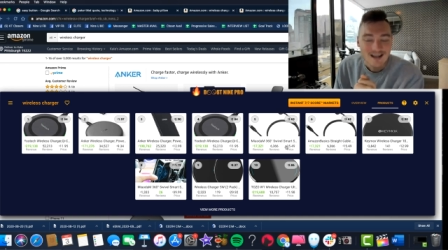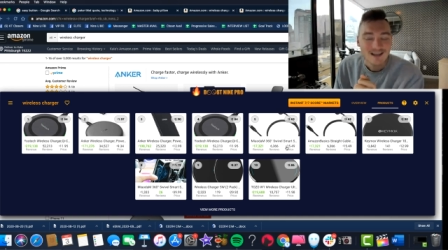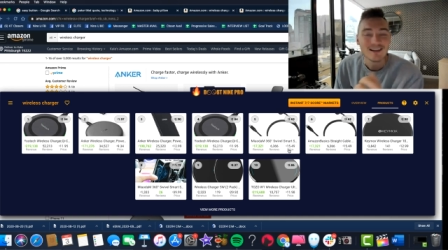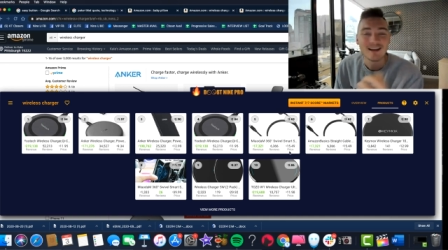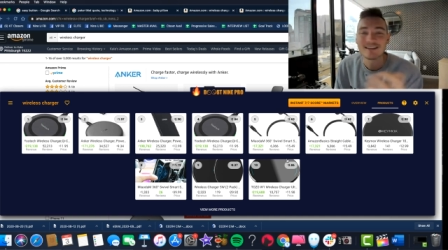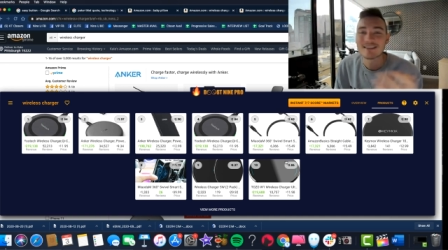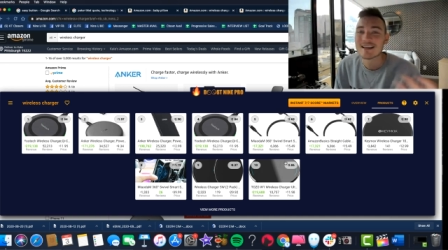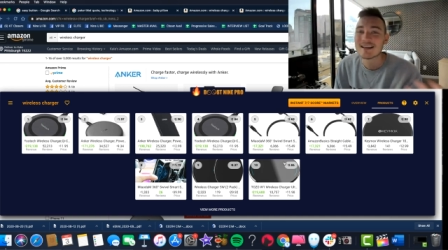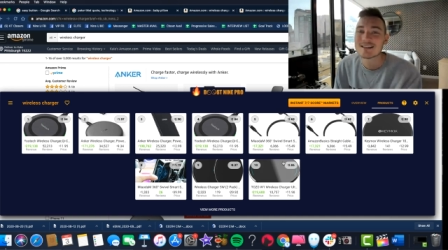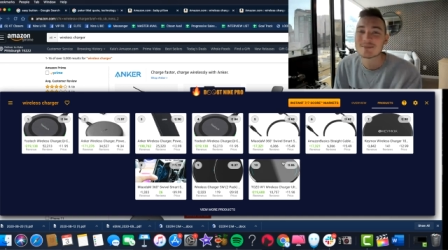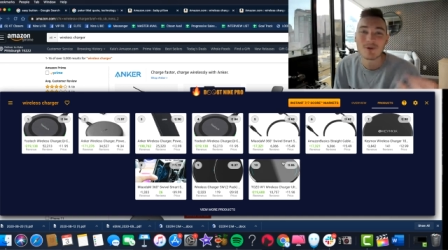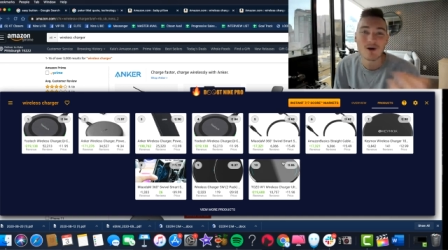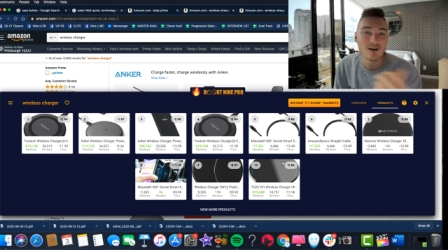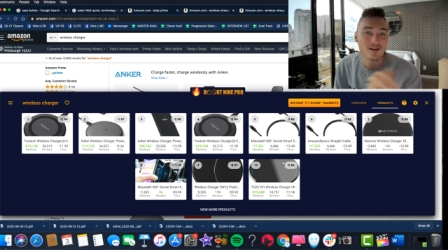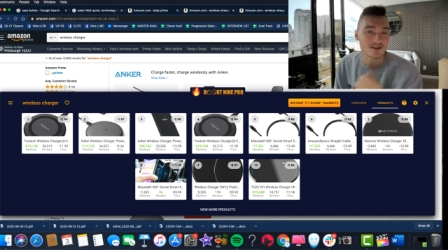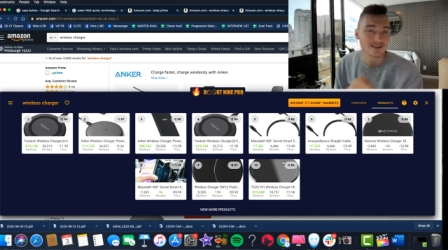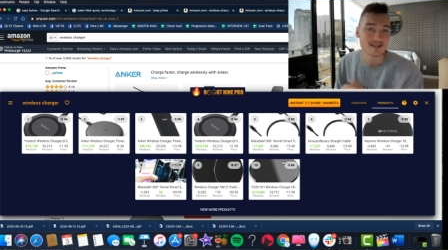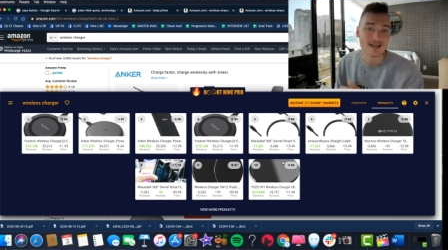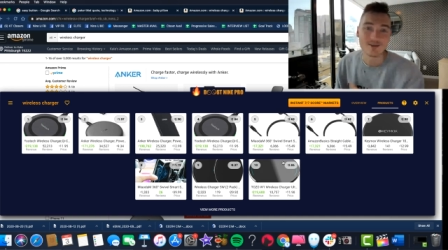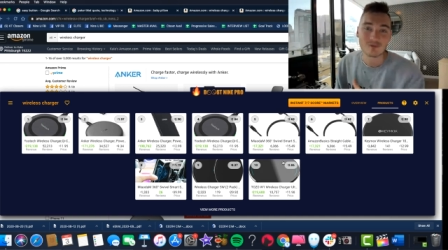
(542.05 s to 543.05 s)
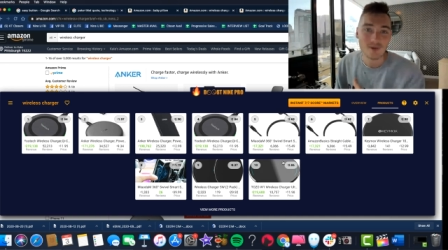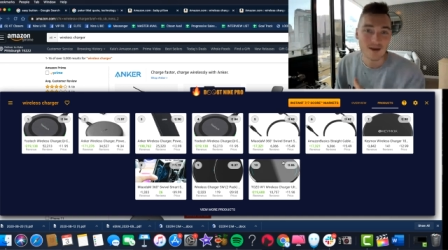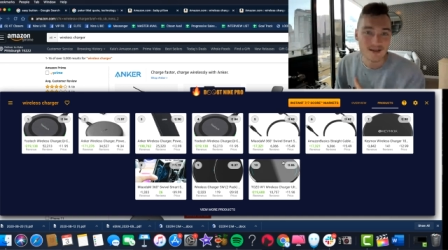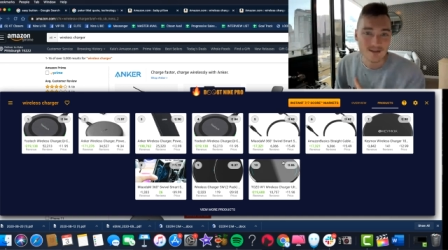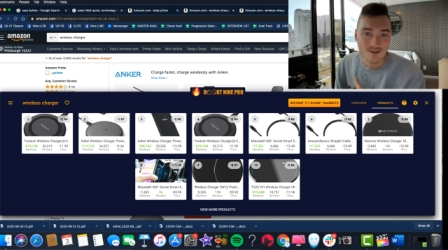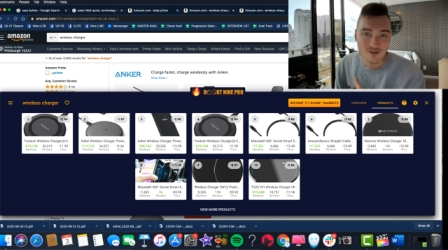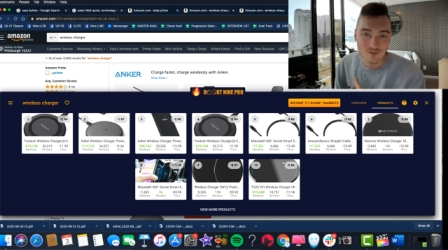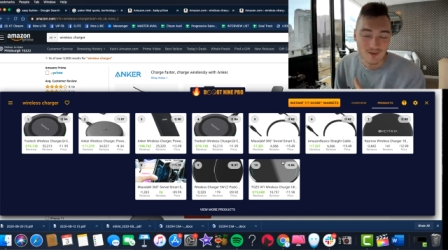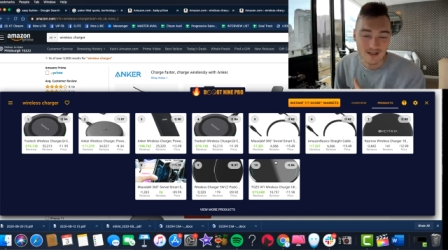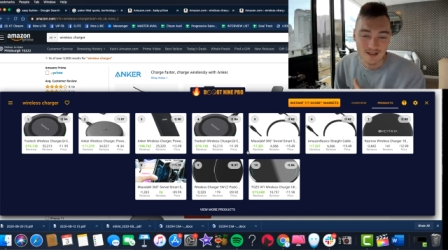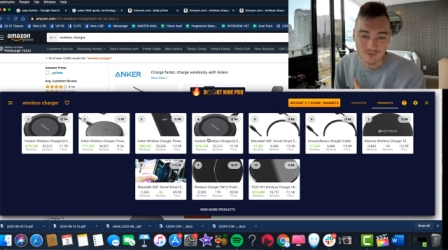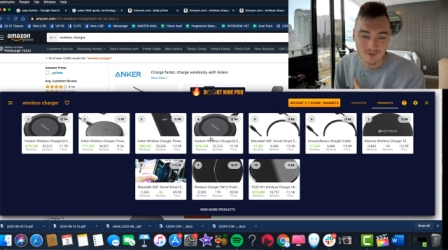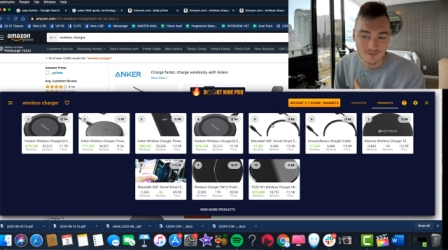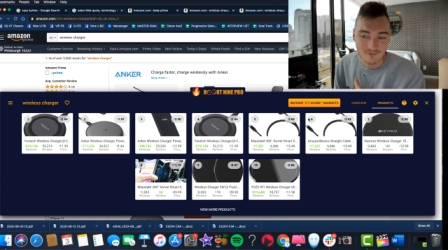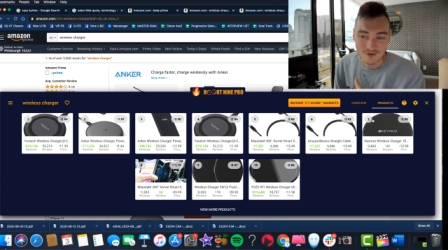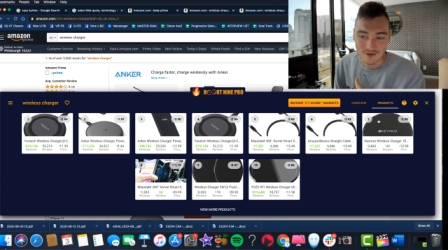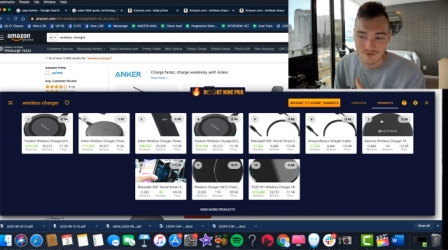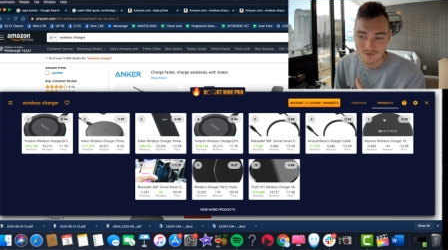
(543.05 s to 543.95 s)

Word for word: Like these products have way too many reviews,